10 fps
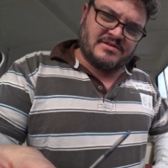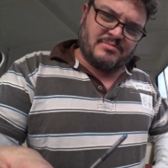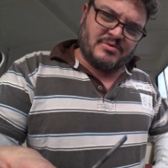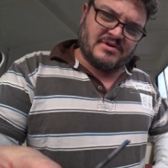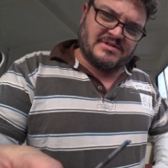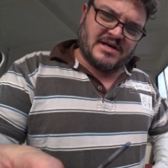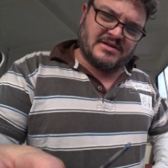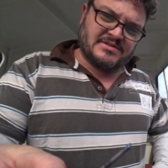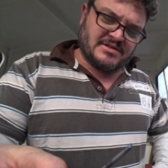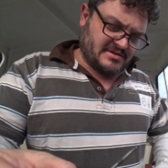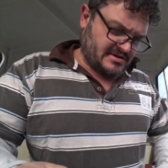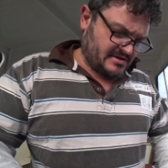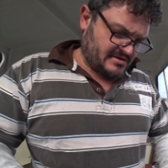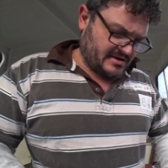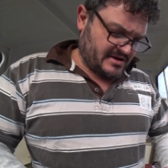The tip of the tungsten
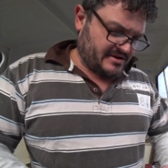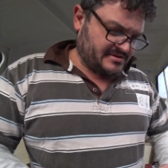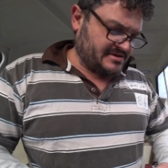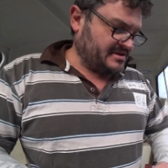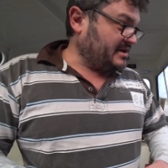that goes in